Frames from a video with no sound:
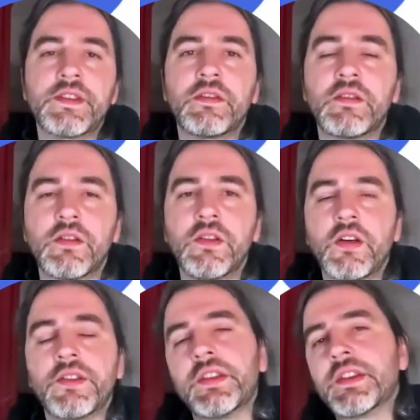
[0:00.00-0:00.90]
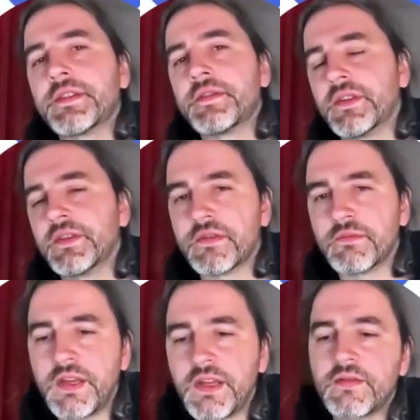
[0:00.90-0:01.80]
that are not necessary into the
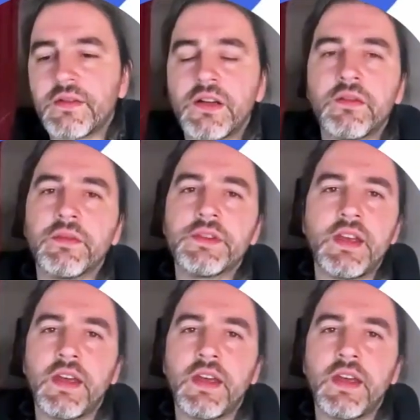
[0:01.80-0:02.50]
background.